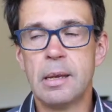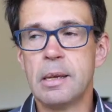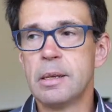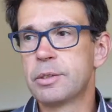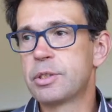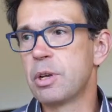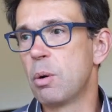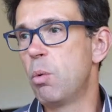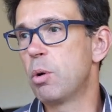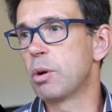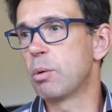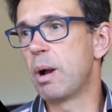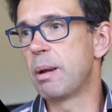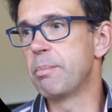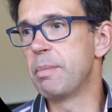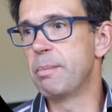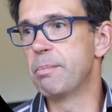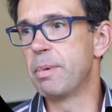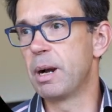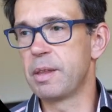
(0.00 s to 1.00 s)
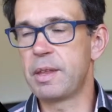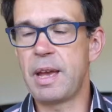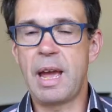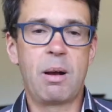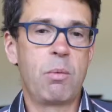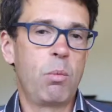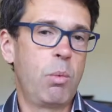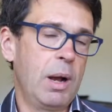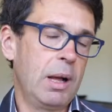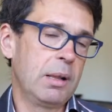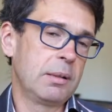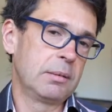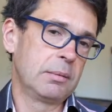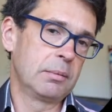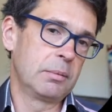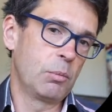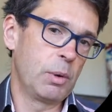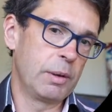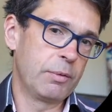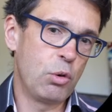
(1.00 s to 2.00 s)
so what do I mean by that? Well,
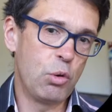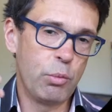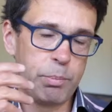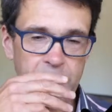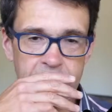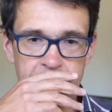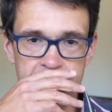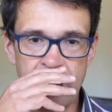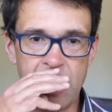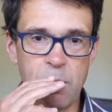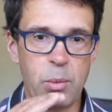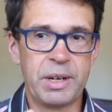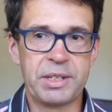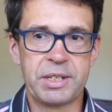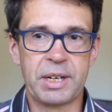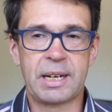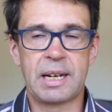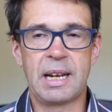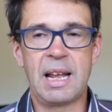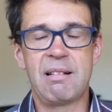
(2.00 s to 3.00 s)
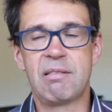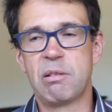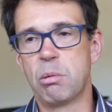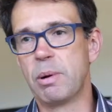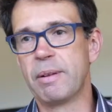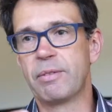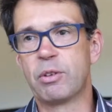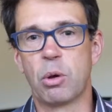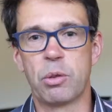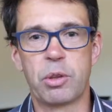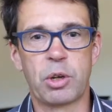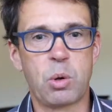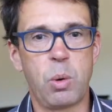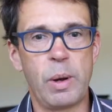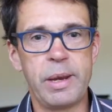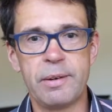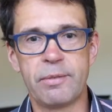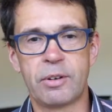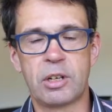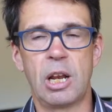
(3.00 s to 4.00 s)
we've all been there. We're declarer, we've got the
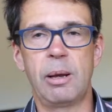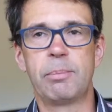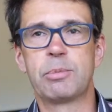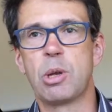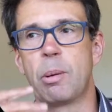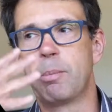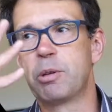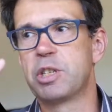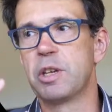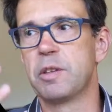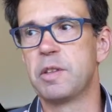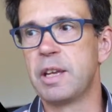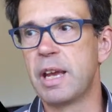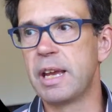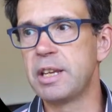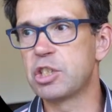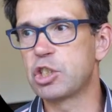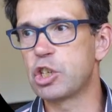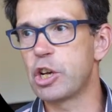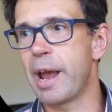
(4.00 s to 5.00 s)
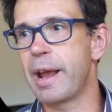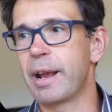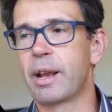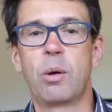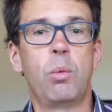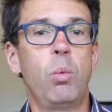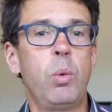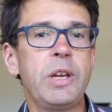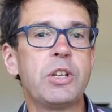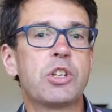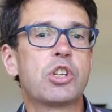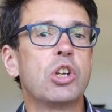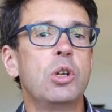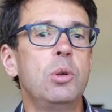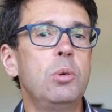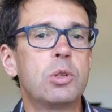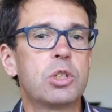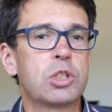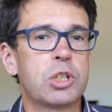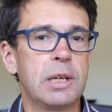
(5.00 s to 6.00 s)
Queen of Clubs opposite the Ace Jack. We
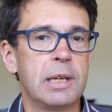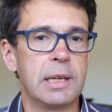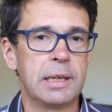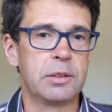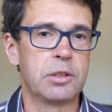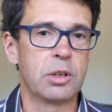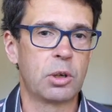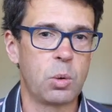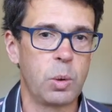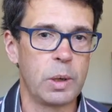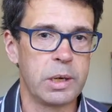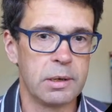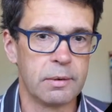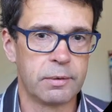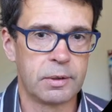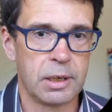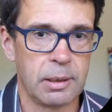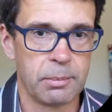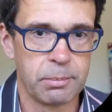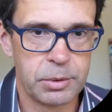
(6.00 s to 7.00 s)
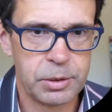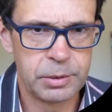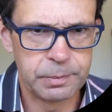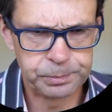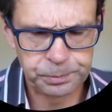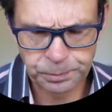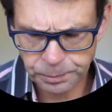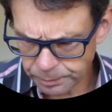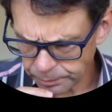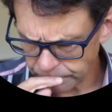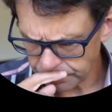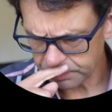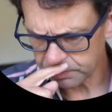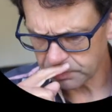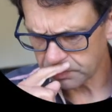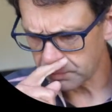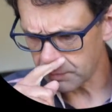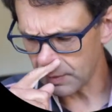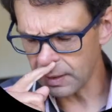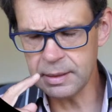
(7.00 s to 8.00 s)
choose to lead the Queen of Clubs.
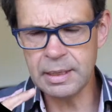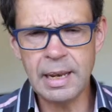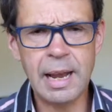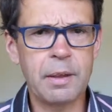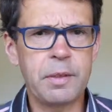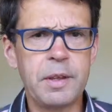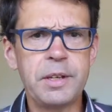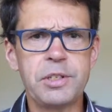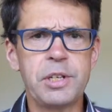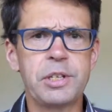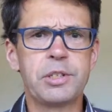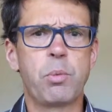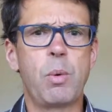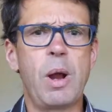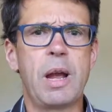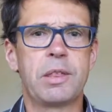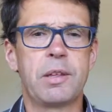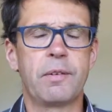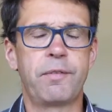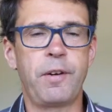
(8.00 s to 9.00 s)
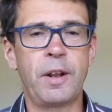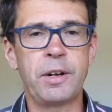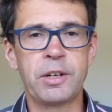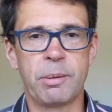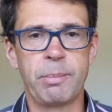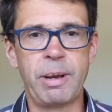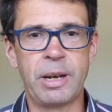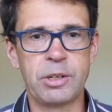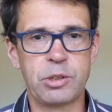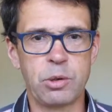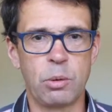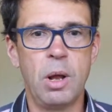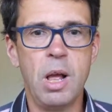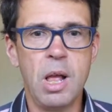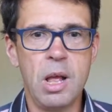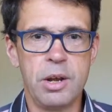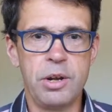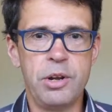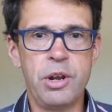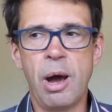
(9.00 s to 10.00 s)
Now, this is where the fundamental
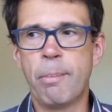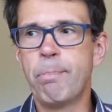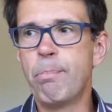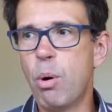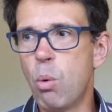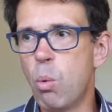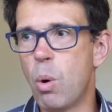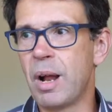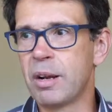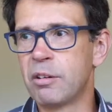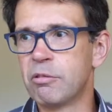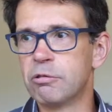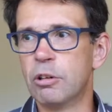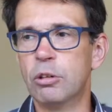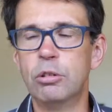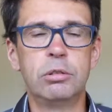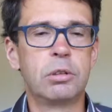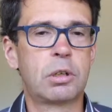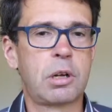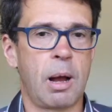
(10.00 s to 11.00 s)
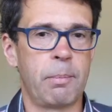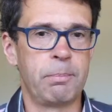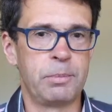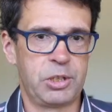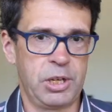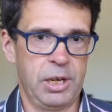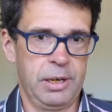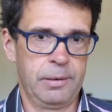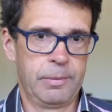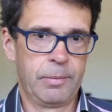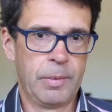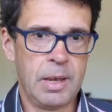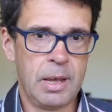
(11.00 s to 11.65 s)
number one rule comes in.